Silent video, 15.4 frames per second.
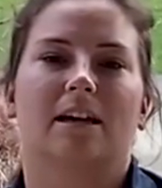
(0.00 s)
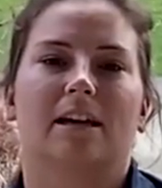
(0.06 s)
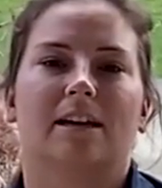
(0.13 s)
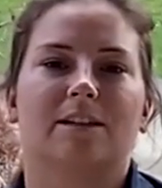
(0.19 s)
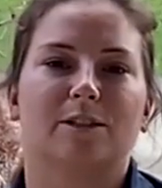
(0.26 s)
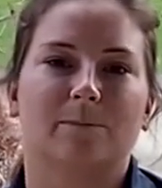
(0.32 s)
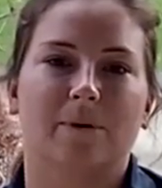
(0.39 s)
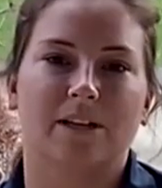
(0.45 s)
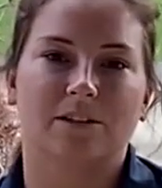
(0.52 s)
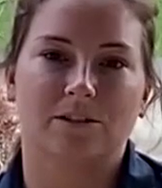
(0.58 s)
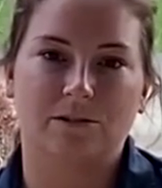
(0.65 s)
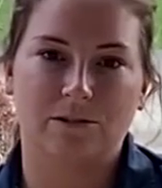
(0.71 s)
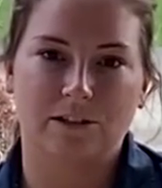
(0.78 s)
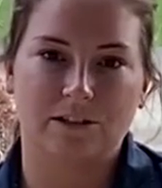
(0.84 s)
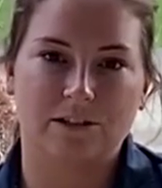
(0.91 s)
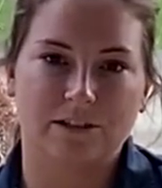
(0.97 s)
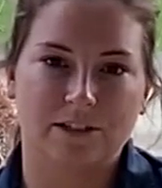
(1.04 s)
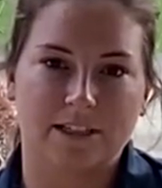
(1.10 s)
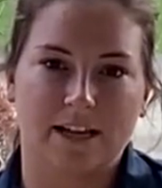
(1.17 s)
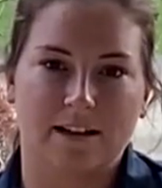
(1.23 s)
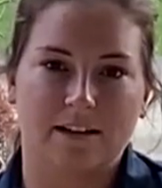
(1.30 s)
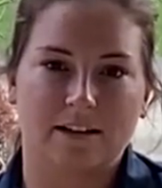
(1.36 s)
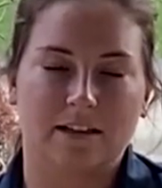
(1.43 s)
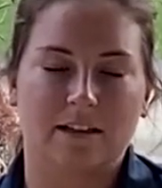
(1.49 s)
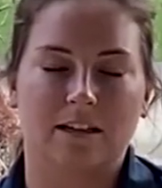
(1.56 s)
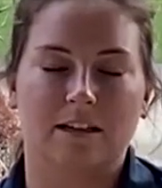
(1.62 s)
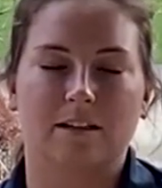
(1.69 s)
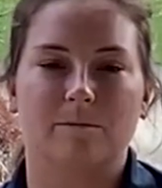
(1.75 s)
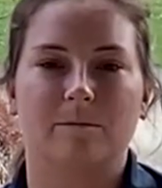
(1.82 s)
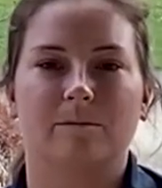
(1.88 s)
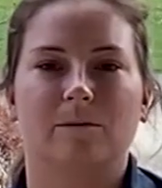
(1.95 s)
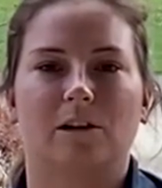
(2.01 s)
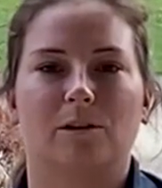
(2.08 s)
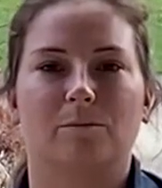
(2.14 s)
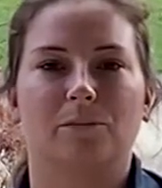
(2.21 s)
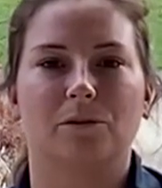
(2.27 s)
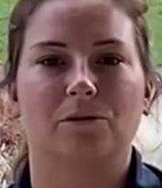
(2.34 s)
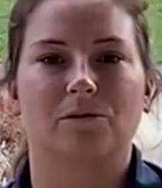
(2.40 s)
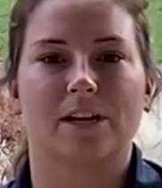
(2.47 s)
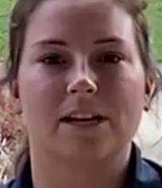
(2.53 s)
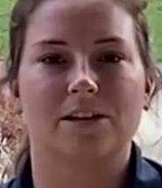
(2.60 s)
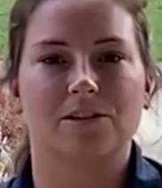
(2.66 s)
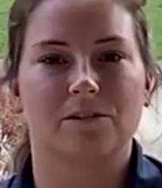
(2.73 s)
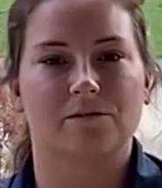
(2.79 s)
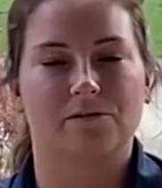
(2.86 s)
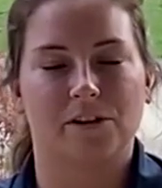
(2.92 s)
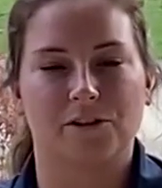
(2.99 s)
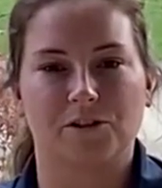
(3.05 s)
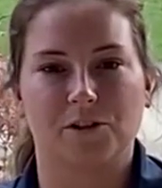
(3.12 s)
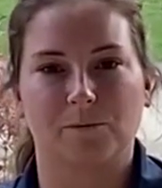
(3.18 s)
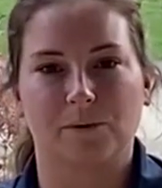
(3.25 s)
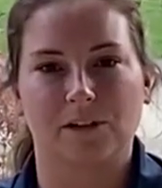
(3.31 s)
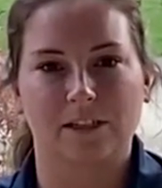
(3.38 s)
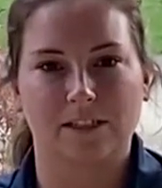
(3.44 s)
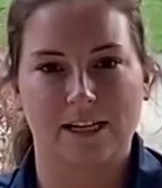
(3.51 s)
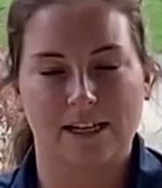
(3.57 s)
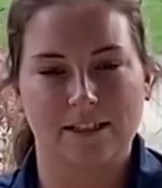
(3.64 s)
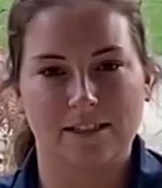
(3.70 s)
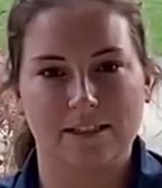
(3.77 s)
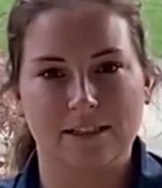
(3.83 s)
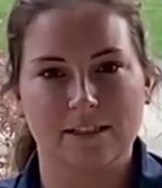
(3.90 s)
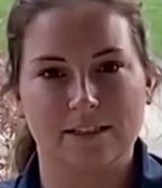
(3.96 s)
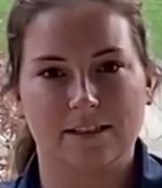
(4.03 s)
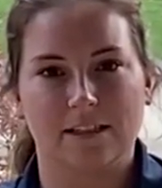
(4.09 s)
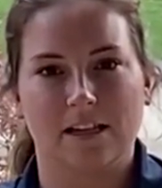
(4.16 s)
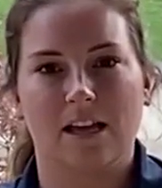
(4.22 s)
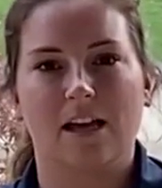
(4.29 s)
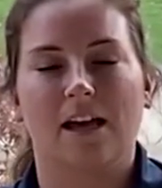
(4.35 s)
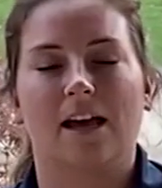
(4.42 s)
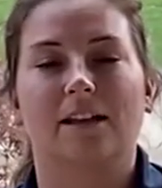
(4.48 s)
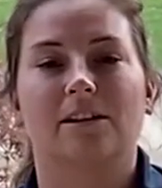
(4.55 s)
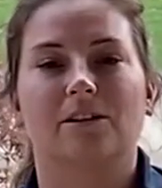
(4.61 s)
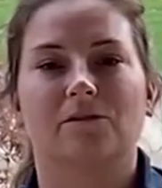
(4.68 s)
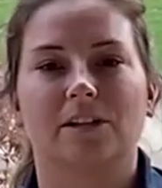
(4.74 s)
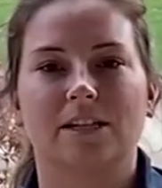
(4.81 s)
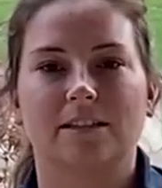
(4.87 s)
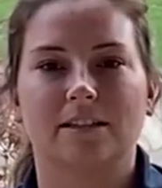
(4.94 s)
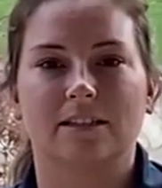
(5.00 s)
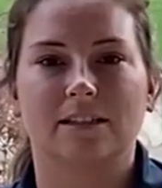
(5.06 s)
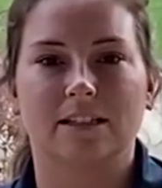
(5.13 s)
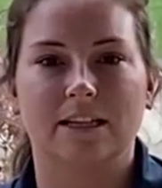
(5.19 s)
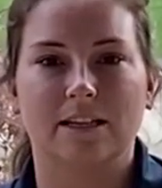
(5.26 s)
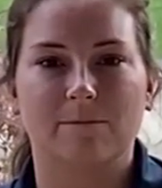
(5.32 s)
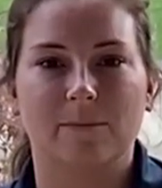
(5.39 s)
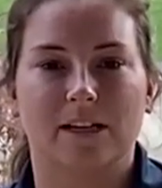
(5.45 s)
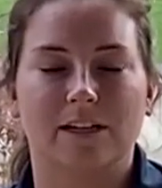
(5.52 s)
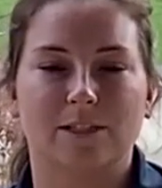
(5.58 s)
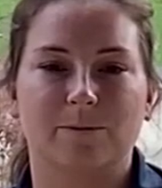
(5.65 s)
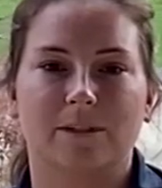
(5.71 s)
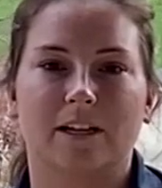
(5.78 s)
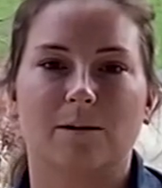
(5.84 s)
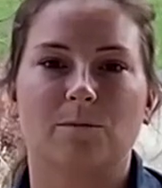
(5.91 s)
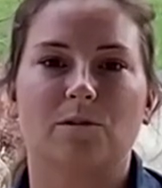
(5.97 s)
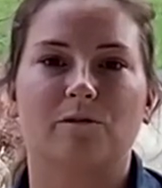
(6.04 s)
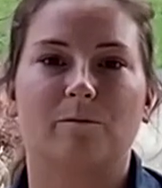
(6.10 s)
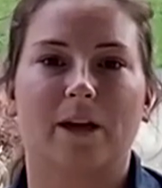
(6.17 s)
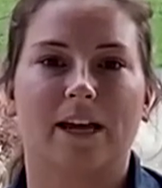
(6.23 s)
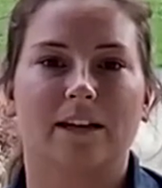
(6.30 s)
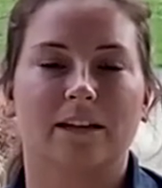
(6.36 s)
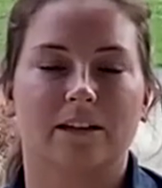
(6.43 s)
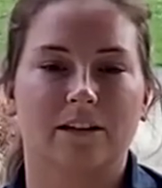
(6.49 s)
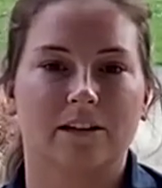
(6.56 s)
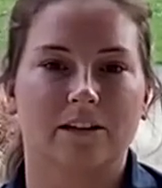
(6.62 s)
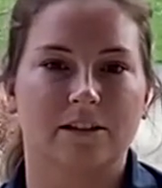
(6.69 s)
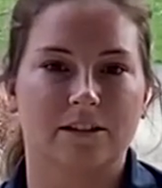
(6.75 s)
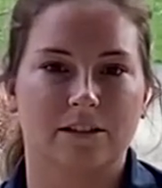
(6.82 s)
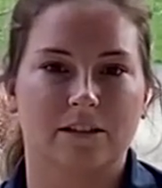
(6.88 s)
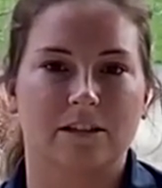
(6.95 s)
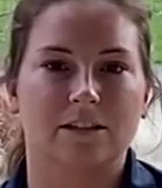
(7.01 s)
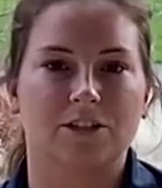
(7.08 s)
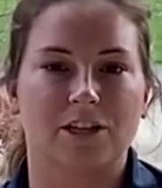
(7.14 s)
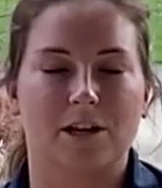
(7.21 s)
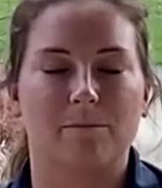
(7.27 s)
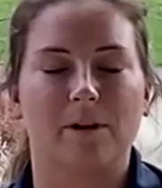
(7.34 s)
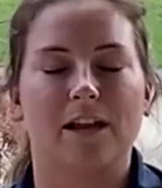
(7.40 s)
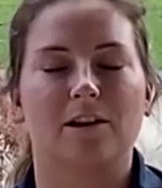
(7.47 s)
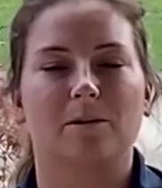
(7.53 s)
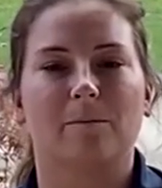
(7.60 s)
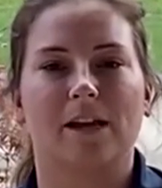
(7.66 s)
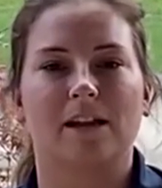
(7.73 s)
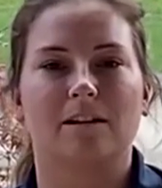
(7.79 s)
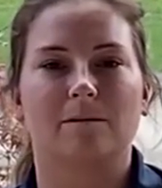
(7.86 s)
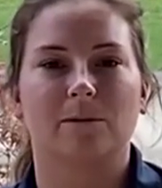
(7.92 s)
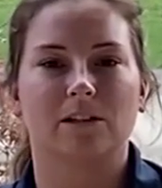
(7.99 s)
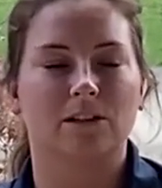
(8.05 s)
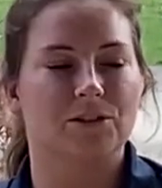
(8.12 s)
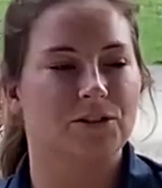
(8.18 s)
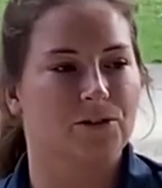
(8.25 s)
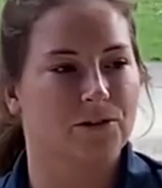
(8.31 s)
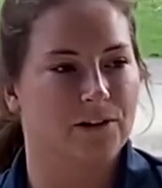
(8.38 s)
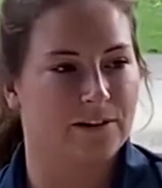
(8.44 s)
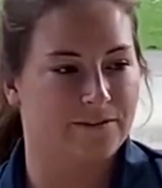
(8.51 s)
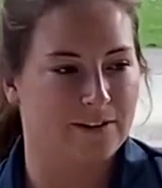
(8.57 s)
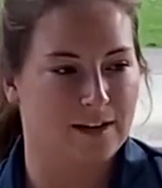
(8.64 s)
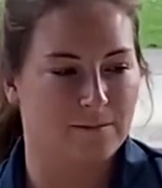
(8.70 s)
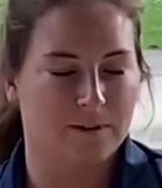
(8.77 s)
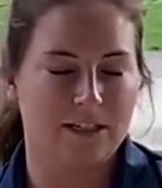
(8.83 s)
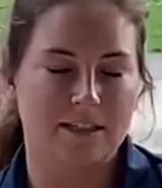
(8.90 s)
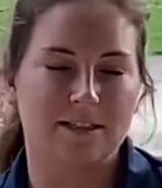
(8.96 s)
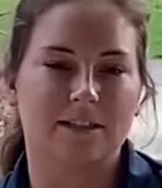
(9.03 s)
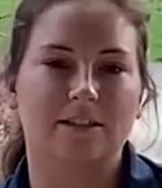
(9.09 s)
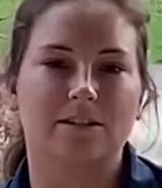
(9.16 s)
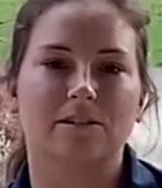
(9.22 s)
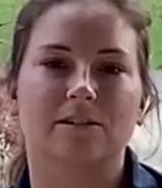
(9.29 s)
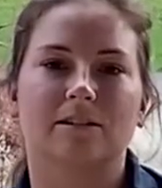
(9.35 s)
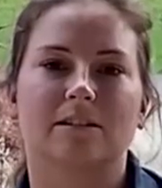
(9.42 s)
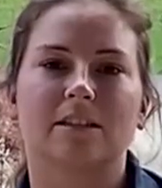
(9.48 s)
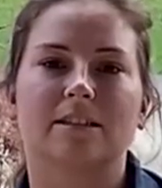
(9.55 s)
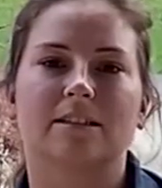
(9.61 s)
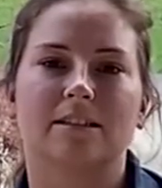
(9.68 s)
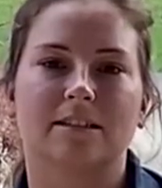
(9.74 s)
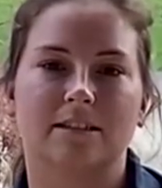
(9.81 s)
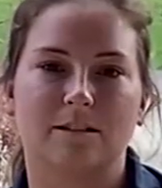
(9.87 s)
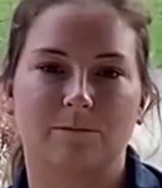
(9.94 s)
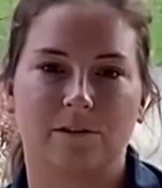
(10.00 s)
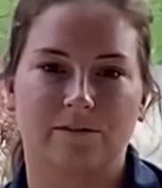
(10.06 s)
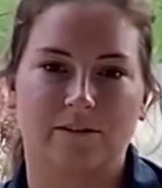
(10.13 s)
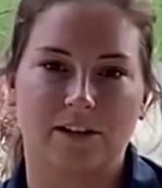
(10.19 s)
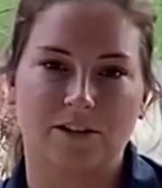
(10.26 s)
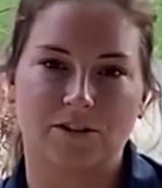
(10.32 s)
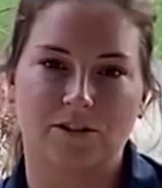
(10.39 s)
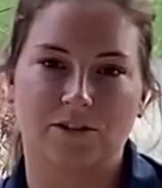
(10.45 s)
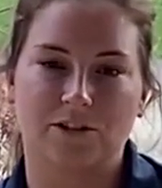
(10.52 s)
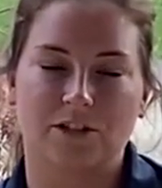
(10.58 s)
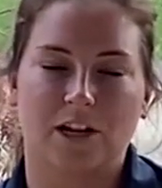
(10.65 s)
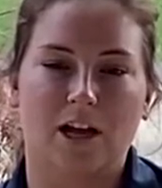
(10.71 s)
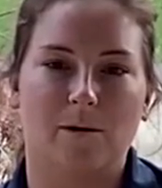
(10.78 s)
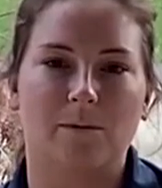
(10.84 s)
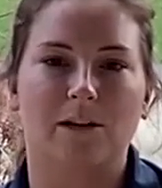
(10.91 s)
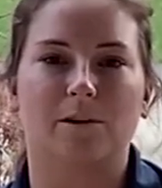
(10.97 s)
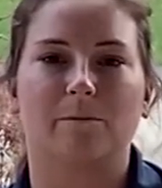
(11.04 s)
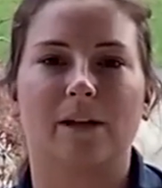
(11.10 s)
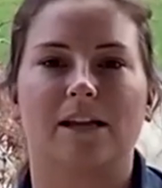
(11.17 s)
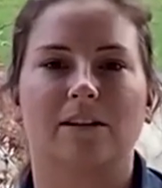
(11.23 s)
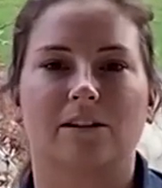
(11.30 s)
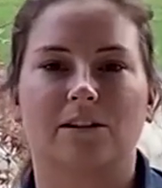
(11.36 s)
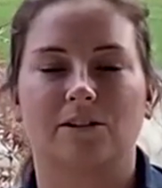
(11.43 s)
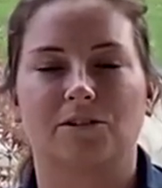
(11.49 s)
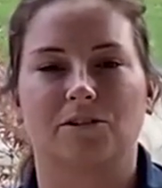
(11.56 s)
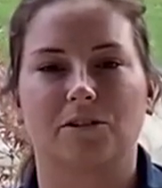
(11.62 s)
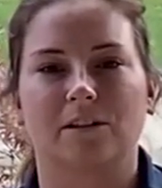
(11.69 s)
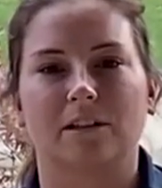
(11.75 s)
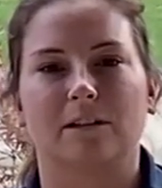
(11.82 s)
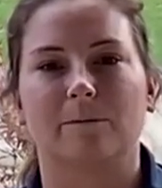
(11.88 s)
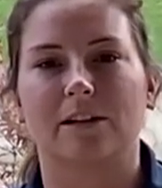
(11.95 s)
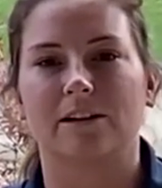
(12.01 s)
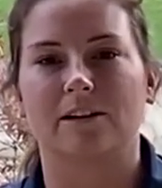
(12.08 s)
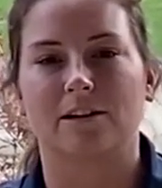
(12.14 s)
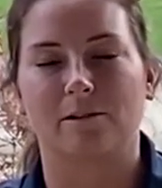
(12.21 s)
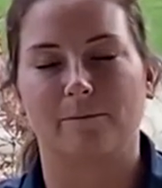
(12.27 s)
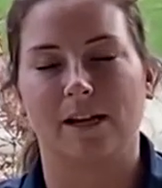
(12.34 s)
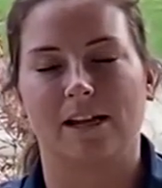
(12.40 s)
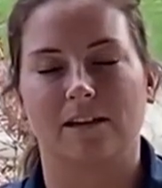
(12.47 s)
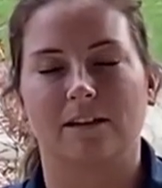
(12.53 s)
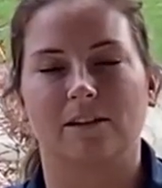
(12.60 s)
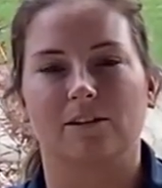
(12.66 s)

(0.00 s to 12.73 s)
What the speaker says: And I spent 2 years down at a club called Blue Ranch in Fredericksburg, Texas. And then recently, my husband and I moved back here to Champaign-Urbana to be closer to our families and took the assistant professional job at Urbana Country Club here in Urbana,